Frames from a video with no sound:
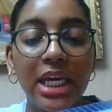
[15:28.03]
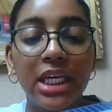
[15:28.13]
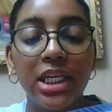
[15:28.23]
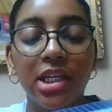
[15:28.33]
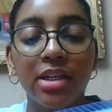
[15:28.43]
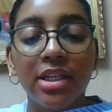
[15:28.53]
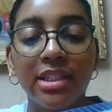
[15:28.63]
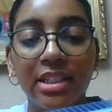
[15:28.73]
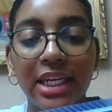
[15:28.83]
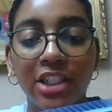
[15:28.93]
Here is
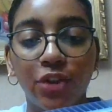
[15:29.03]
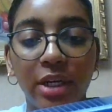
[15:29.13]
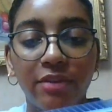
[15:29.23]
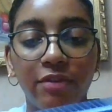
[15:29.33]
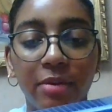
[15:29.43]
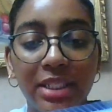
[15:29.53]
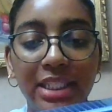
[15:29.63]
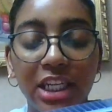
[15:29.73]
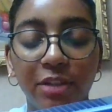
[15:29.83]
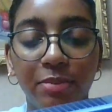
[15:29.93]
an extract from a
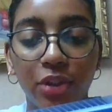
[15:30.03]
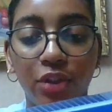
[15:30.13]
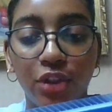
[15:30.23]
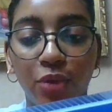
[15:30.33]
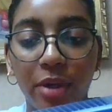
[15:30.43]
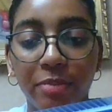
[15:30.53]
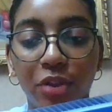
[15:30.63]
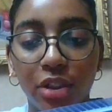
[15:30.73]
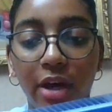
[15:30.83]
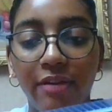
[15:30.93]
textbook
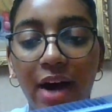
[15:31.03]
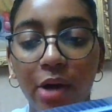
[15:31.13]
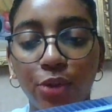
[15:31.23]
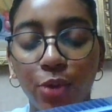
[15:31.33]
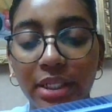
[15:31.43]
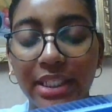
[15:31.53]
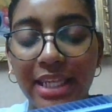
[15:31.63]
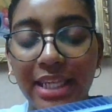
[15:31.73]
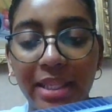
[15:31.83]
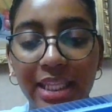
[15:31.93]
description of how to
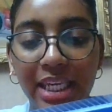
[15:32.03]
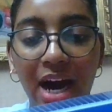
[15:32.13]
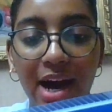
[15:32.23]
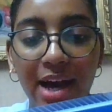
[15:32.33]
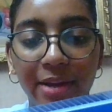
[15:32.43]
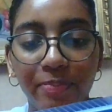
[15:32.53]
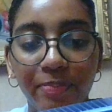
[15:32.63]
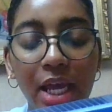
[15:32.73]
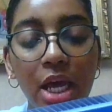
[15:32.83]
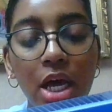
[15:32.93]
examine the eye.
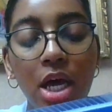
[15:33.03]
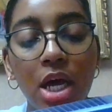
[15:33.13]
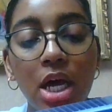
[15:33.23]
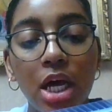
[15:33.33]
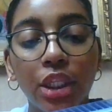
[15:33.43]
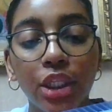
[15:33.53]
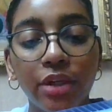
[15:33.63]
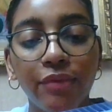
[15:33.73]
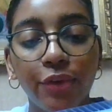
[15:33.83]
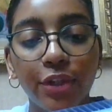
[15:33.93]

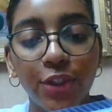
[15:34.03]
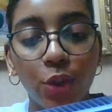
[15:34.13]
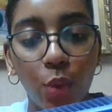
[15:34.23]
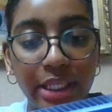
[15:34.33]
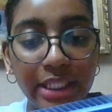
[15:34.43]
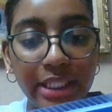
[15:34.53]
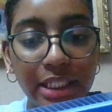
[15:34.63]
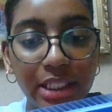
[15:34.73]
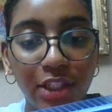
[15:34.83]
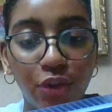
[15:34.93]
Look for
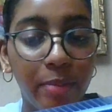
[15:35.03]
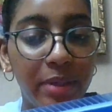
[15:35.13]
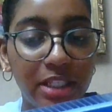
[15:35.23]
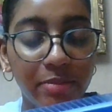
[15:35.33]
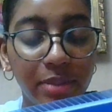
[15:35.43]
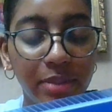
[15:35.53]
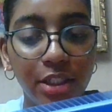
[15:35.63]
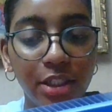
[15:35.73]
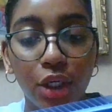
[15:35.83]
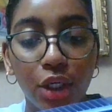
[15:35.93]
squint,
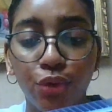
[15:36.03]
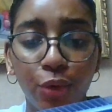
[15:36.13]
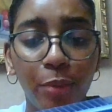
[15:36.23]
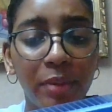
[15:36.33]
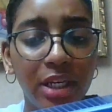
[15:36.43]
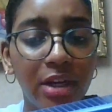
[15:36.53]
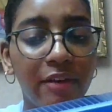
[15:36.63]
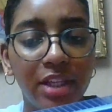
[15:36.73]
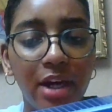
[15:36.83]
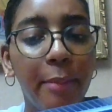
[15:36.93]
strabismus, drooping
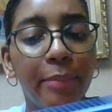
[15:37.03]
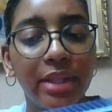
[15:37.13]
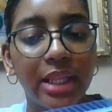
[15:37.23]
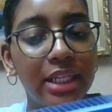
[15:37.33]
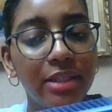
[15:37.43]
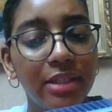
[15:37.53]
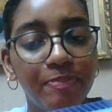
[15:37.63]
of the upper lid,